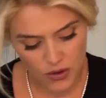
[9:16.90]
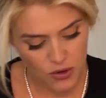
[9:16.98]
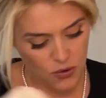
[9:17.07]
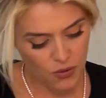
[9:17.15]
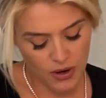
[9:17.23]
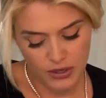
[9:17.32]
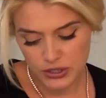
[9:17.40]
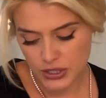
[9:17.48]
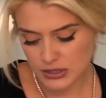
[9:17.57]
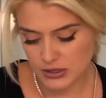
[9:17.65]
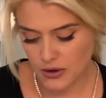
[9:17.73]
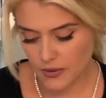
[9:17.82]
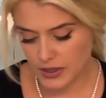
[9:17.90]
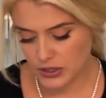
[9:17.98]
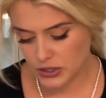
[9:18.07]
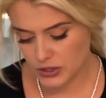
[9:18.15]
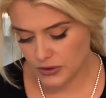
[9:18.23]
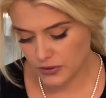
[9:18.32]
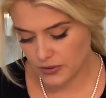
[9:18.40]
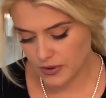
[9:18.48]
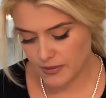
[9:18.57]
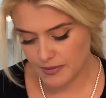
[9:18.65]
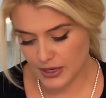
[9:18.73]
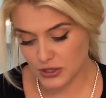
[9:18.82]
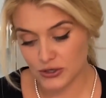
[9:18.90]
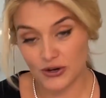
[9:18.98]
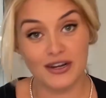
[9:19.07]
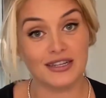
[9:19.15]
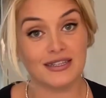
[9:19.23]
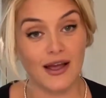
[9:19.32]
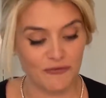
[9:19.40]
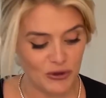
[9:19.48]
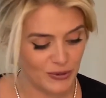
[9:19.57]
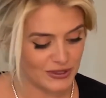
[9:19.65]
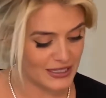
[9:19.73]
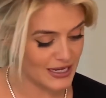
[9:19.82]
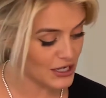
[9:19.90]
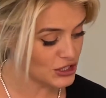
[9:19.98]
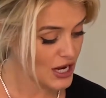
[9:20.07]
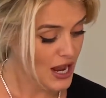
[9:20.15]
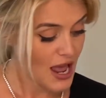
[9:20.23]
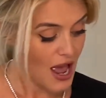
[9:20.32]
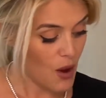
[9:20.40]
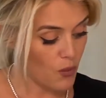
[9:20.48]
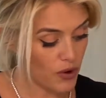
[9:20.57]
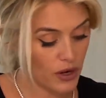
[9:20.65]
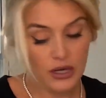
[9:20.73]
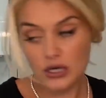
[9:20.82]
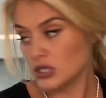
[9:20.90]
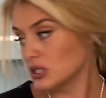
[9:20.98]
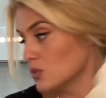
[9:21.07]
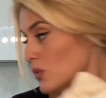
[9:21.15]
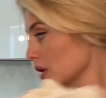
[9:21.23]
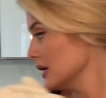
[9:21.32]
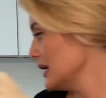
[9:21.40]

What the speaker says: You are just going to make sure it is comfortable to touch, and we're gonna just work it